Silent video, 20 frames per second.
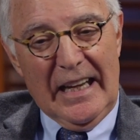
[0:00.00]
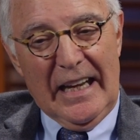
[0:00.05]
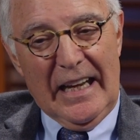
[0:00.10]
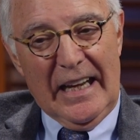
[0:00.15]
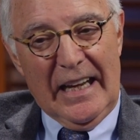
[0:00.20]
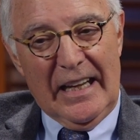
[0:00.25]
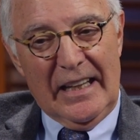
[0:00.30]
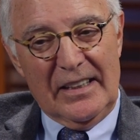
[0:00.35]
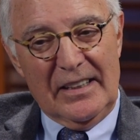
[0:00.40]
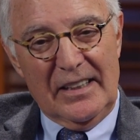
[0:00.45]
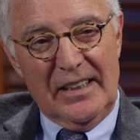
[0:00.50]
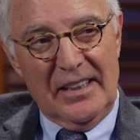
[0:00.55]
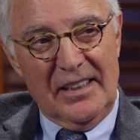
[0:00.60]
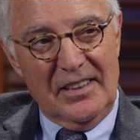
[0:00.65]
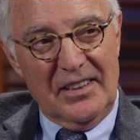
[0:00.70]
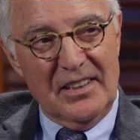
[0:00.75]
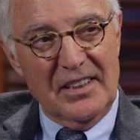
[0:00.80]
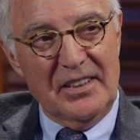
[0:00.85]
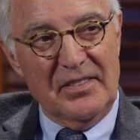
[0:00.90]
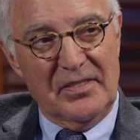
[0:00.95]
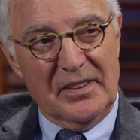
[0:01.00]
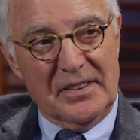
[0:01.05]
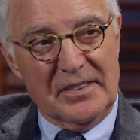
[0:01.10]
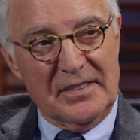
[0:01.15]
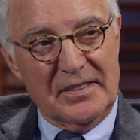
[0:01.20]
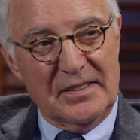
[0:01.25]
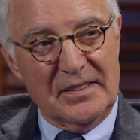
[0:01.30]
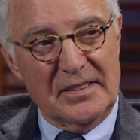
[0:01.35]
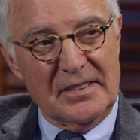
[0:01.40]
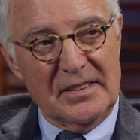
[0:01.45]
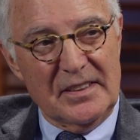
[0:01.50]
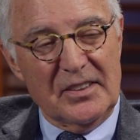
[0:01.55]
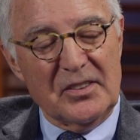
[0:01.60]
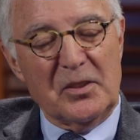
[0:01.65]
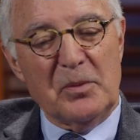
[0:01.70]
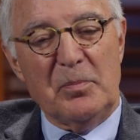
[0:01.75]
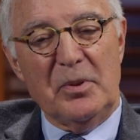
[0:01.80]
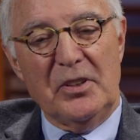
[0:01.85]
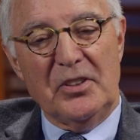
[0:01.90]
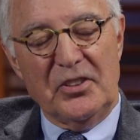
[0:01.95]
And to be, to be Cleveland, the chair of surgery.
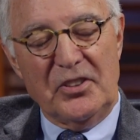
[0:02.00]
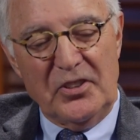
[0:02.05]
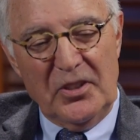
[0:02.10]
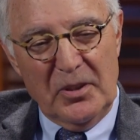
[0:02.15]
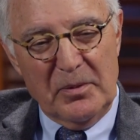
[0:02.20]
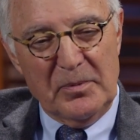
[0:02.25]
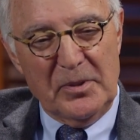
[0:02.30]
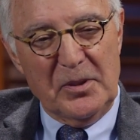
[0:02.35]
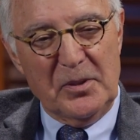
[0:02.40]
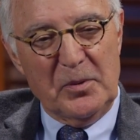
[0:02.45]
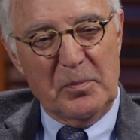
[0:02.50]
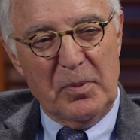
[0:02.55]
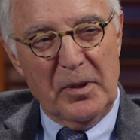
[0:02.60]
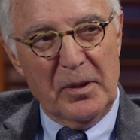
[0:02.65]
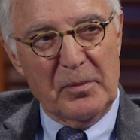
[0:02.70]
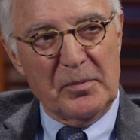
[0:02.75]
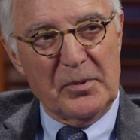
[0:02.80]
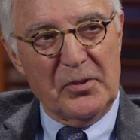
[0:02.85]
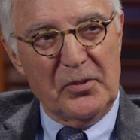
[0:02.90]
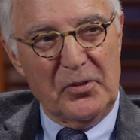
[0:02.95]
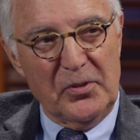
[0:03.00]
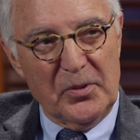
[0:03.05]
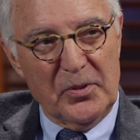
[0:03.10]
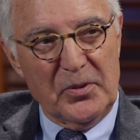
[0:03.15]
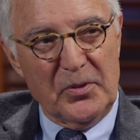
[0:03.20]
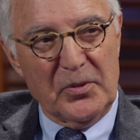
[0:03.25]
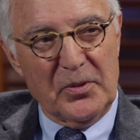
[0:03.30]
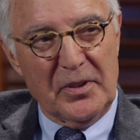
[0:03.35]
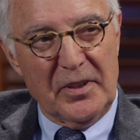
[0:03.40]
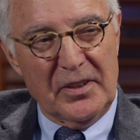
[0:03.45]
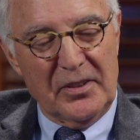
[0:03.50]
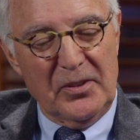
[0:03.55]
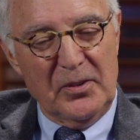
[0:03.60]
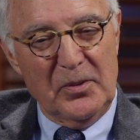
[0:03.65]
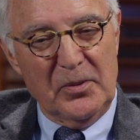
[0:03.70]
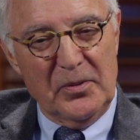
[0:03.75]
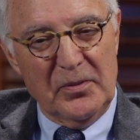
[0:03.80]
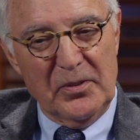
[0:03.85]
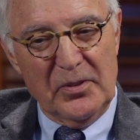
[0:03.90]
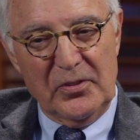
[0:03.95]
To be there. the chairman of the Department of Surgery at mm -hmm. the
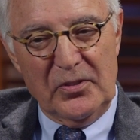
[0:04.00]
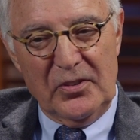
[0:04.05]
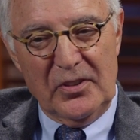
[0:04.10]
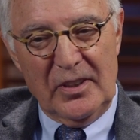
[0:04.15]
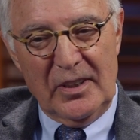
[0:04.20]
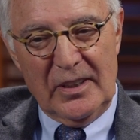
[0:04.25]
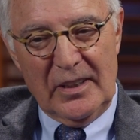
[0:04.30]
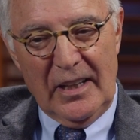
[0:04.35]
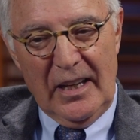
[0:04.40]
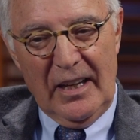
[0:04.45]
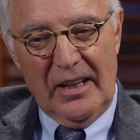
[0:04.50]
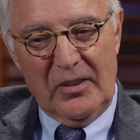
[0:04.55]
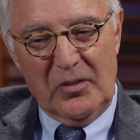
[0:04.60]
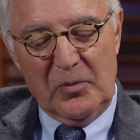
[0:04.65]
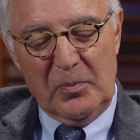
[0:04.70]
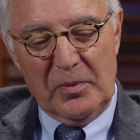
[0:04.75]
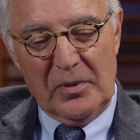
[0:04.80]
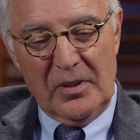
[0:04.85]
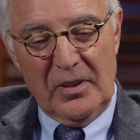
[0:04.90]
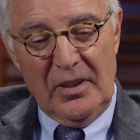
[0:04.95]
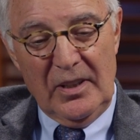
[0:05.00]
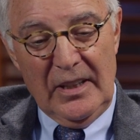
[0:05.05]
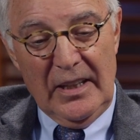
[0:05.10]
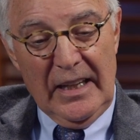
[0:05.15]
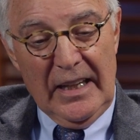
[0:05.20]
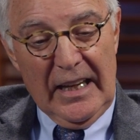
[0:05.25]
mm-hmm. university and the hospital.